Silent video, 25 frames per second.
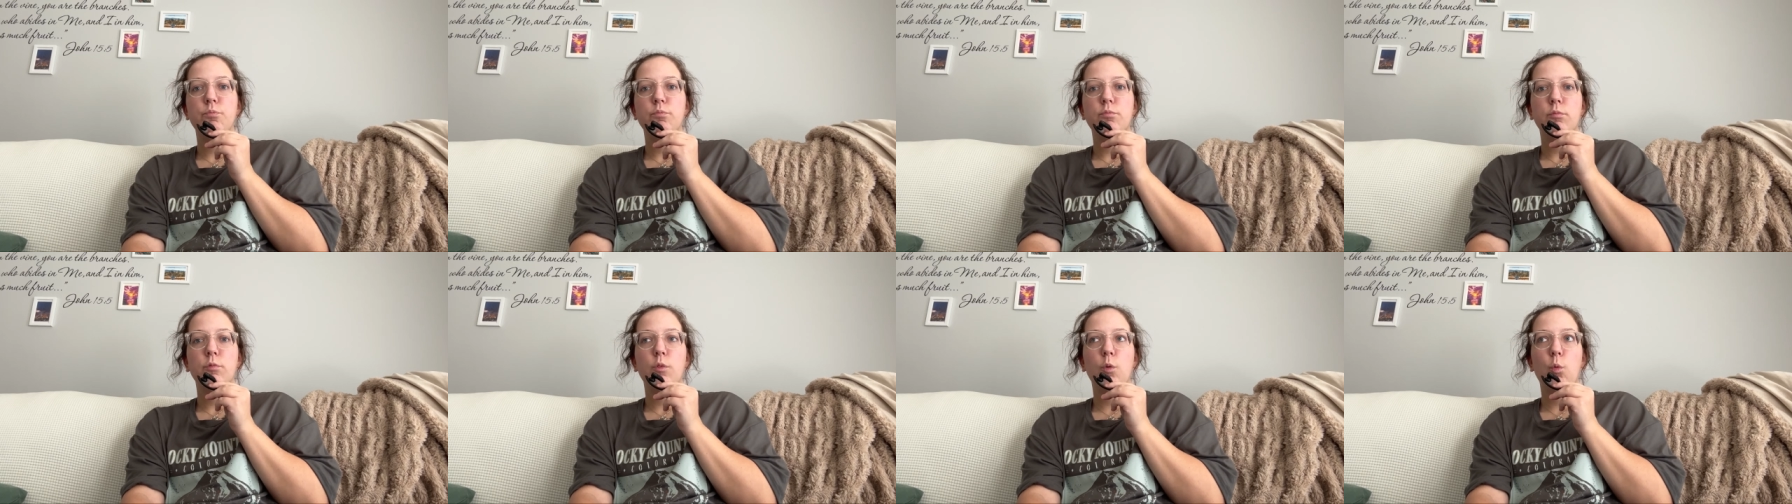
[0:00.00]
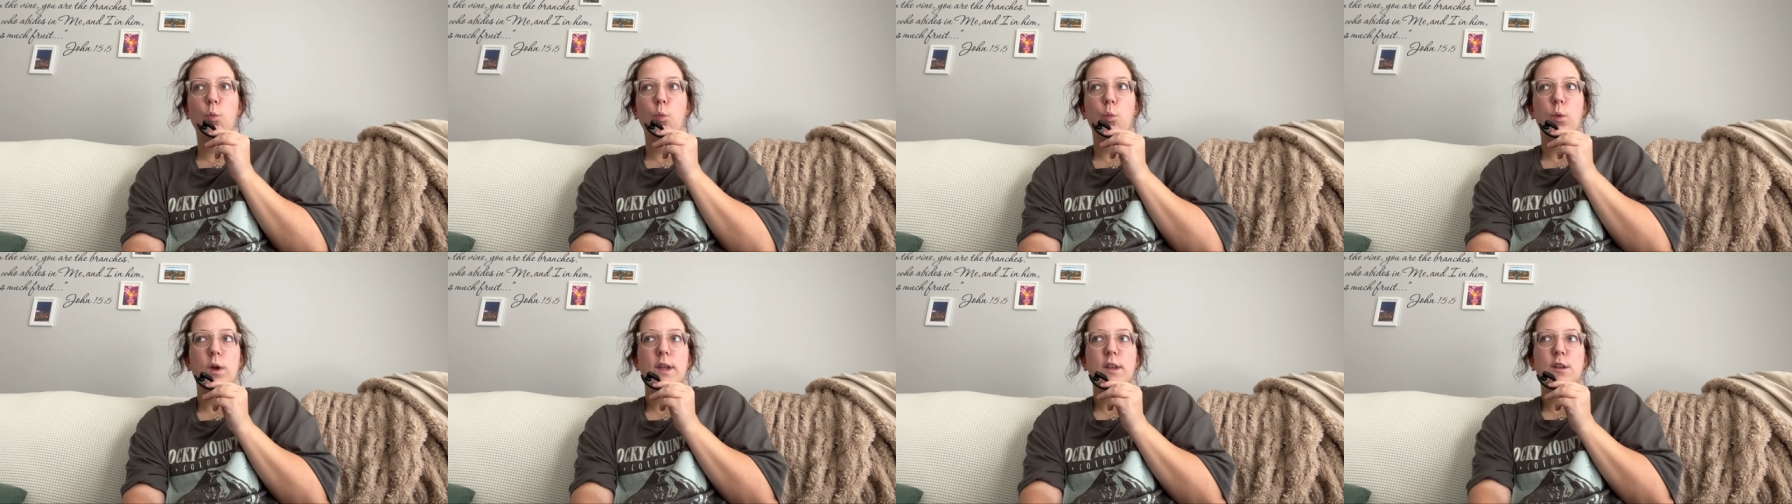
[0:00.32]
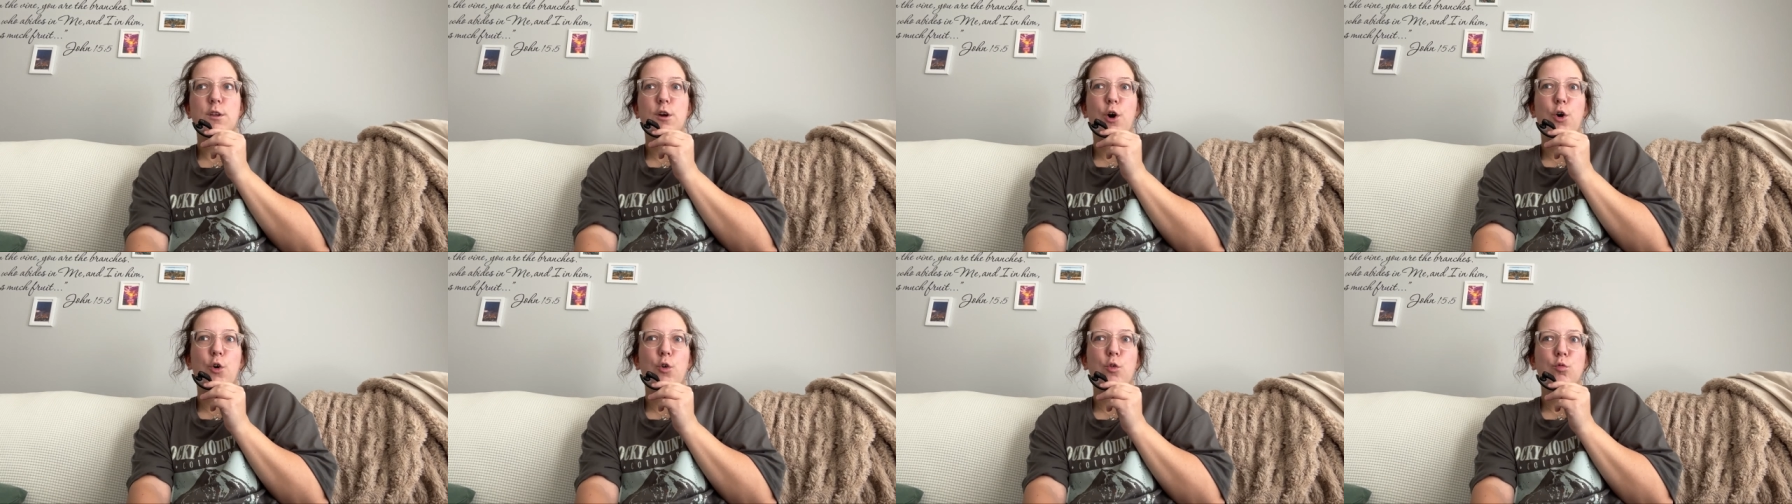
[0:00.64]
we
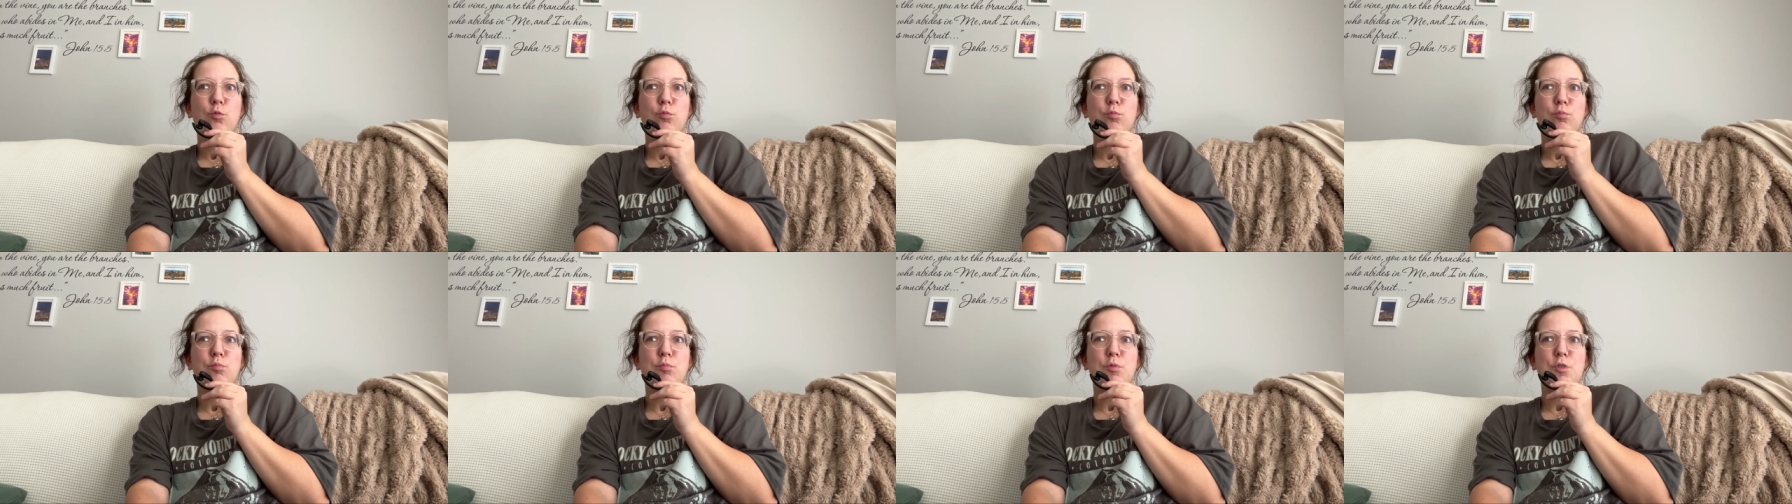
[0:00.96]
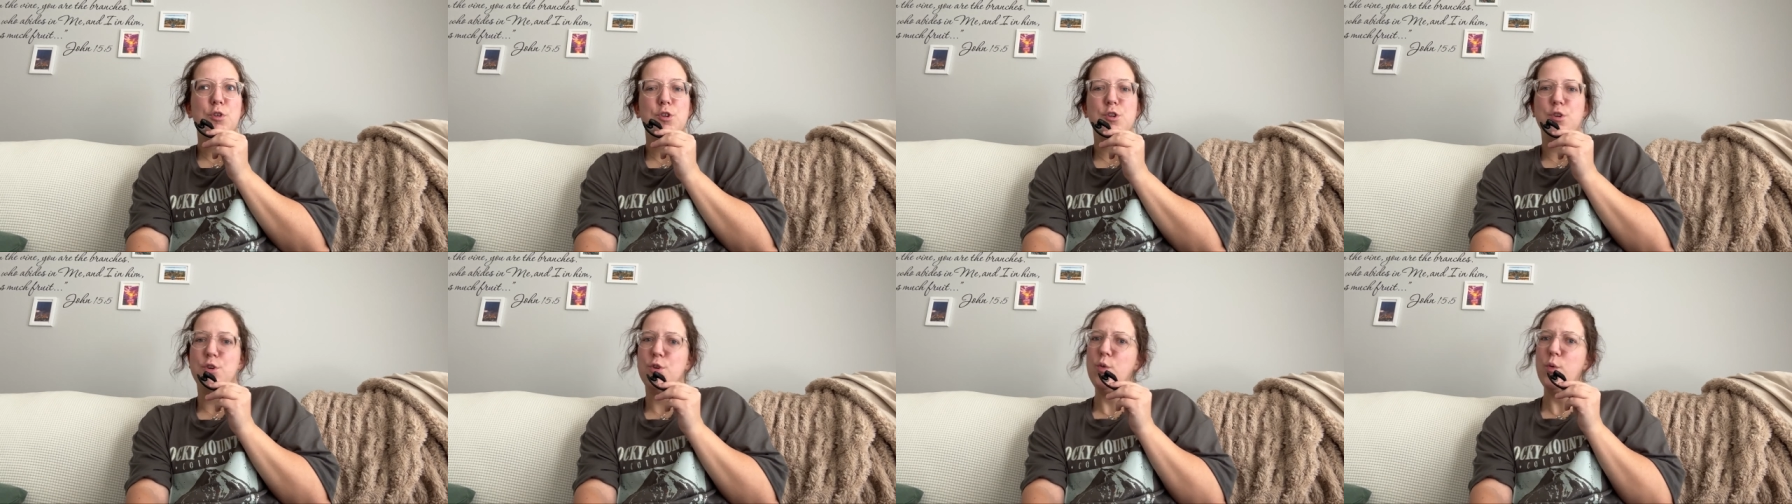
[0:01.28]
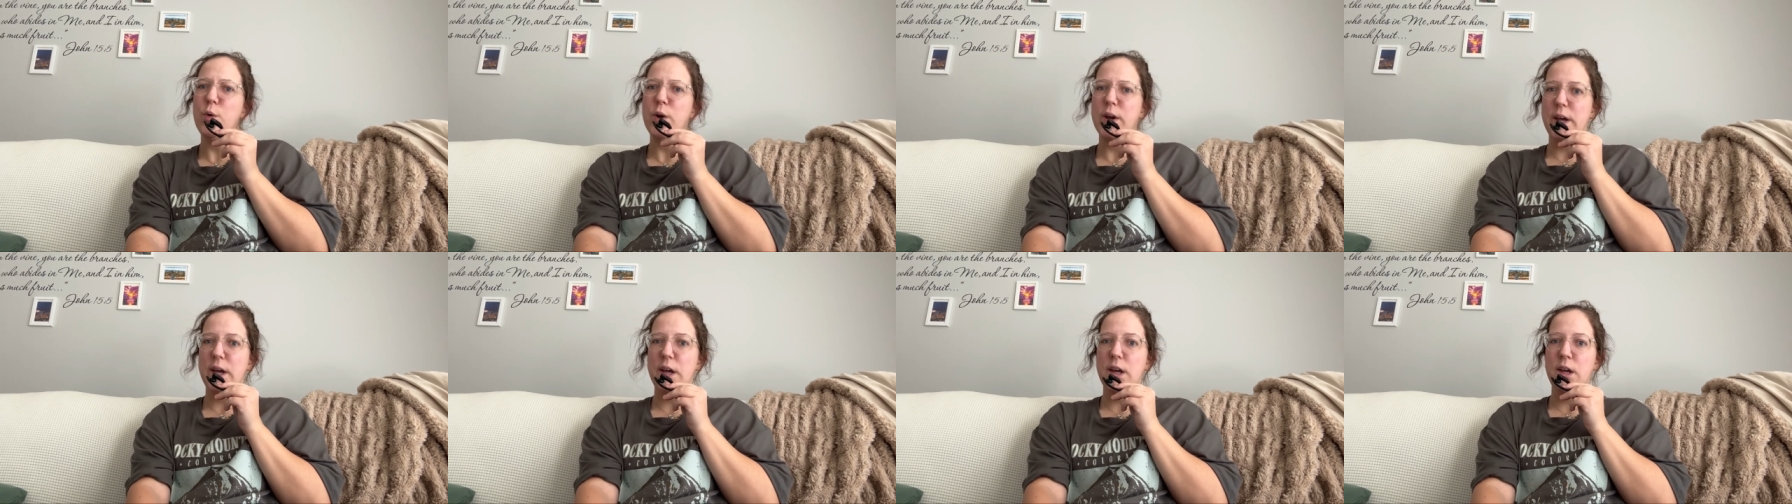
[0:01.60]
don't do
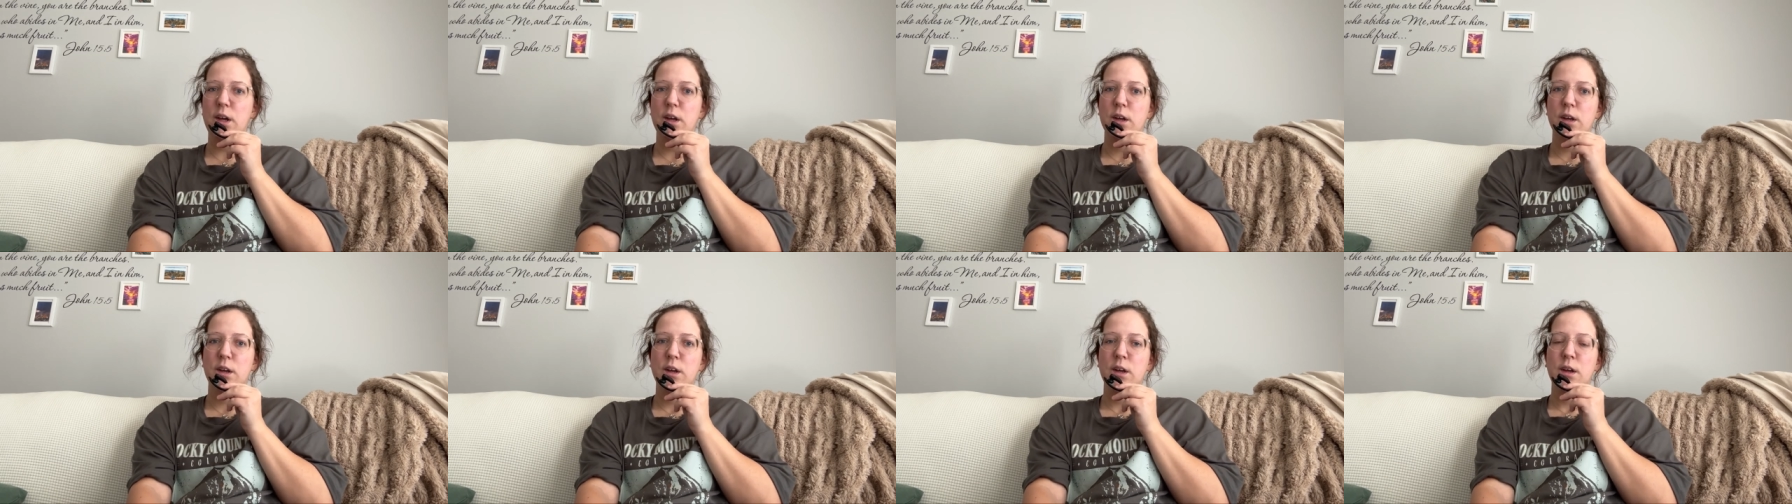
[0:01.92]
it.